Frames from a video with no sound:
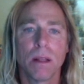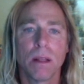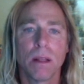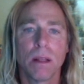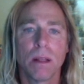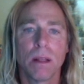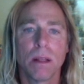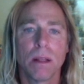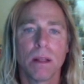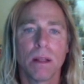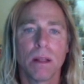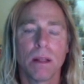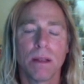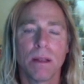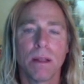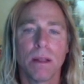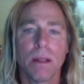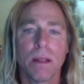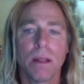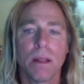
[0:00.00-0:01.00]

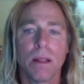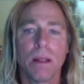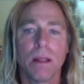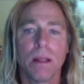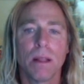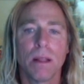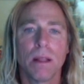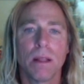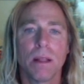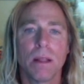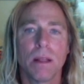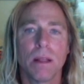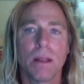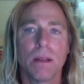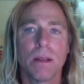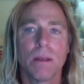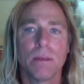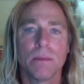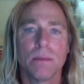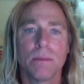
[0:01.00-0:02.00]

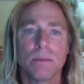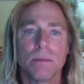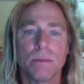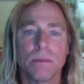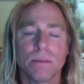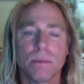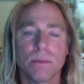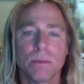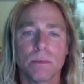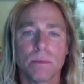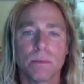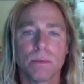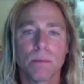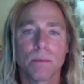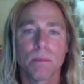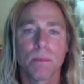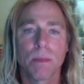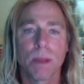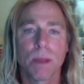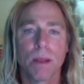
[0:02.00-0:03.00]

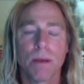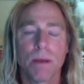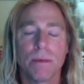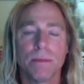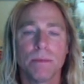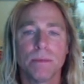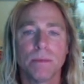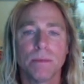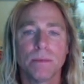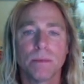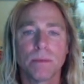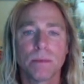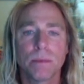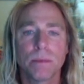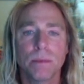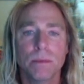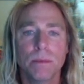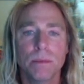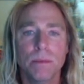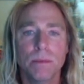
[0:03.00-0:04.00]

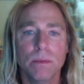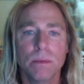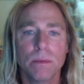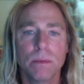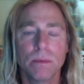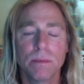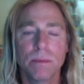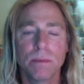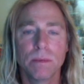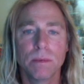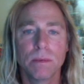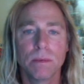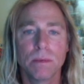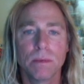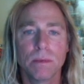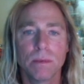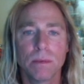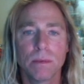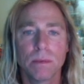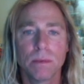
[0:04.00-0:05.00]

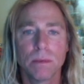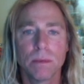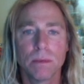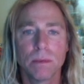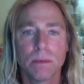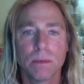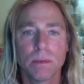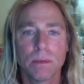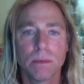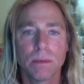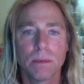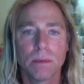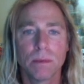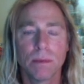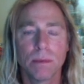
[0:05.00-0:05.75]
The person shown says nothing.